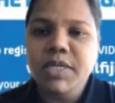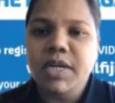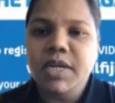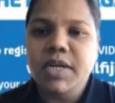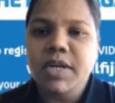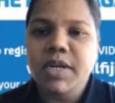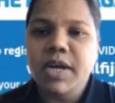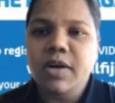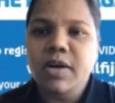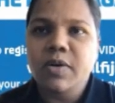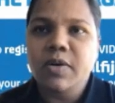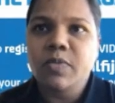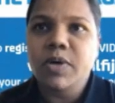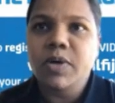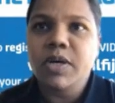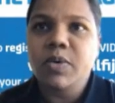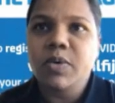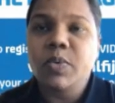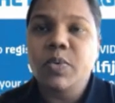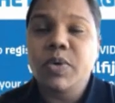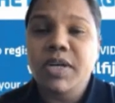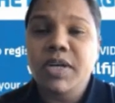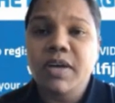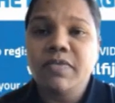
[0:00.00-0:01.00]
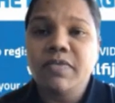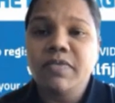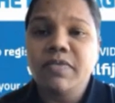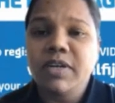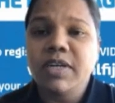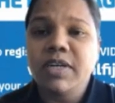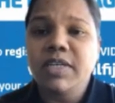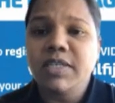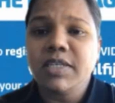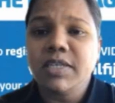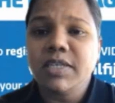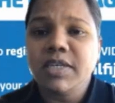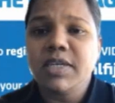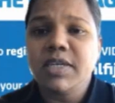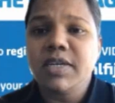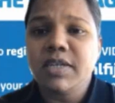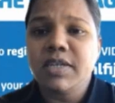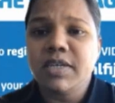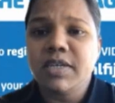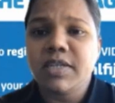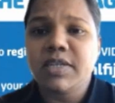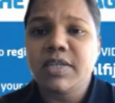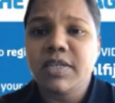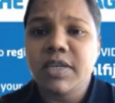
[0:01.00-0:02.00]
And now we're definitely seeing
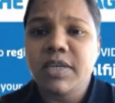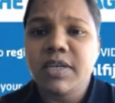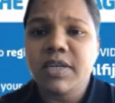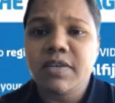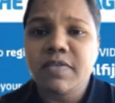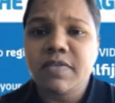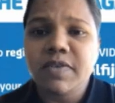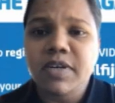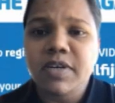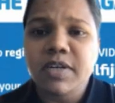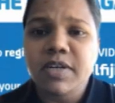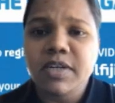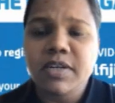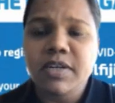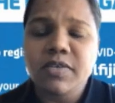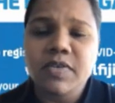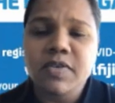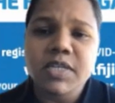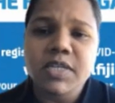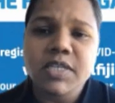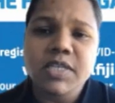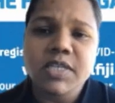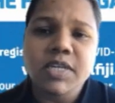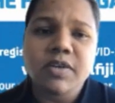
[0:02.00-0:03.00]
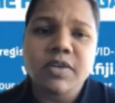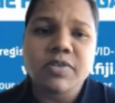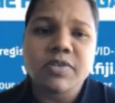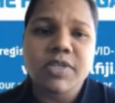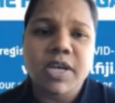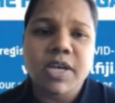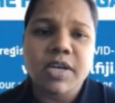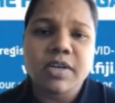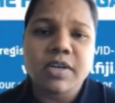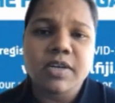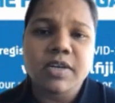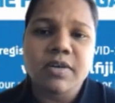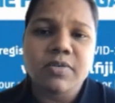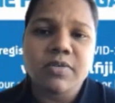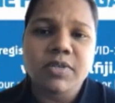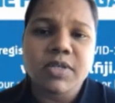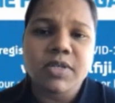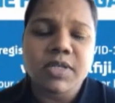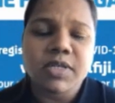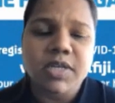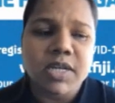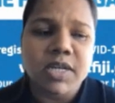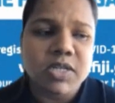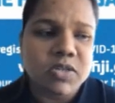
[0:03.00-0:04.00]
a significant increase in our second
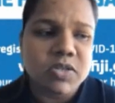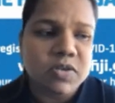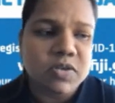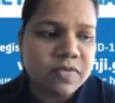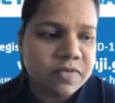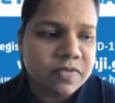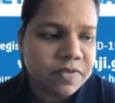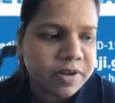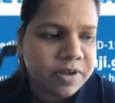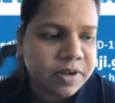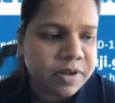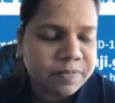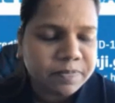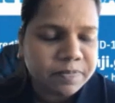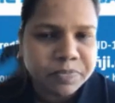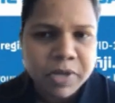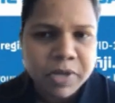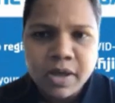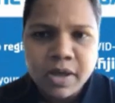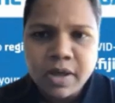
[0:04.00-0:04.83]
doses as of, I